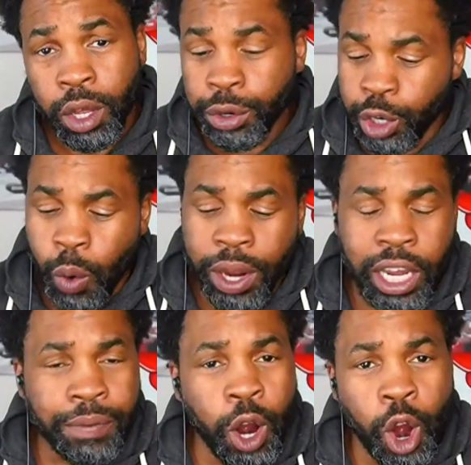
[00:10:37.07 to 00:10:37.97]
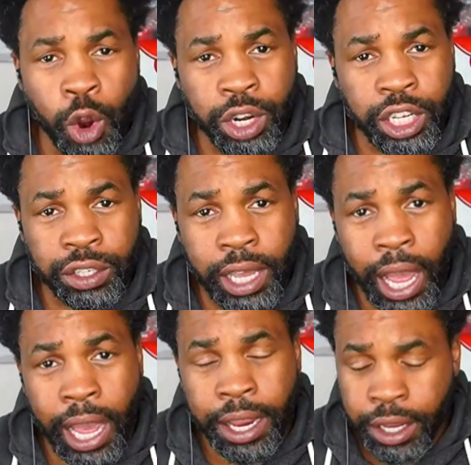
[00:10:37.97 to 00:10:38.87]
No one ever heard of this
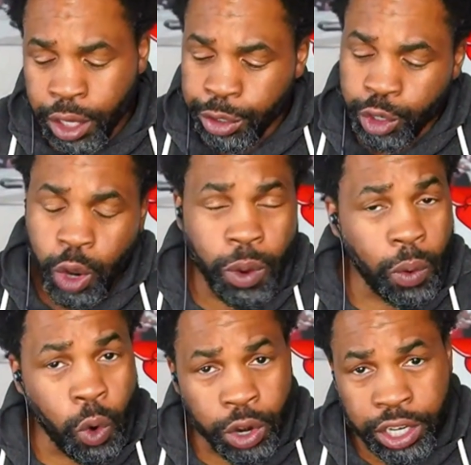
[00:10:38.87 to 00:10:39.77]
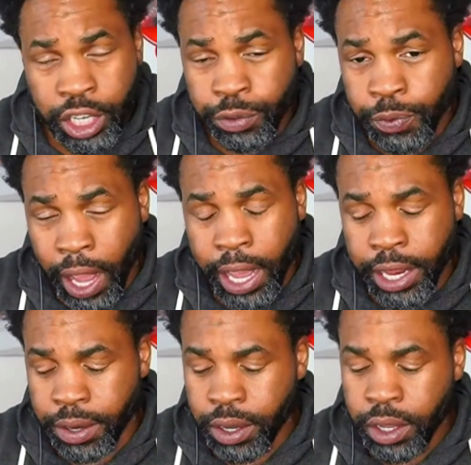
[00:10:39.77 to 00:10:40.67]
guy. No one wanted this fight.
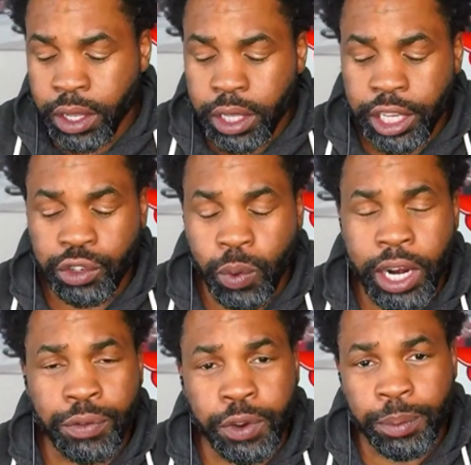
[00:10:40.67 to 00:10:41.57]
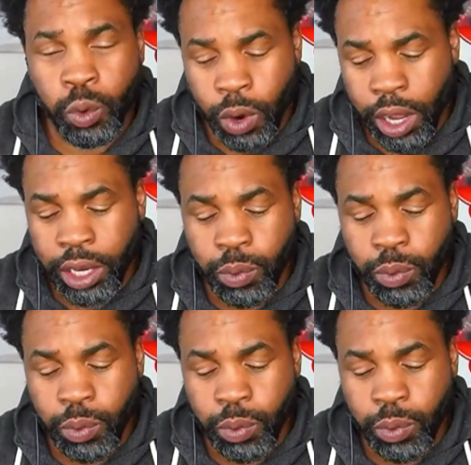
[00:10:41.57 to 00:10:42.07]
He's running from a welterweight.